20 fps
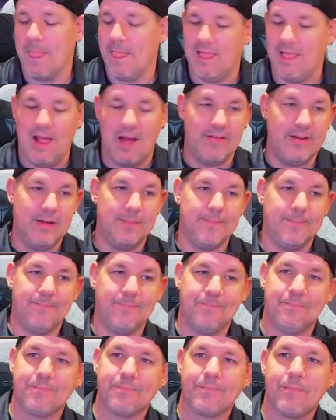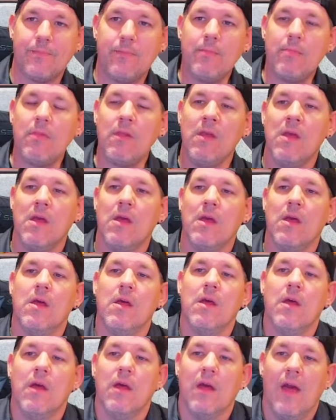Love
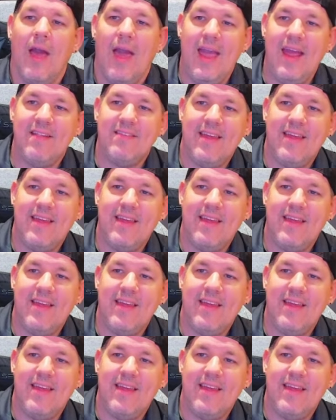it.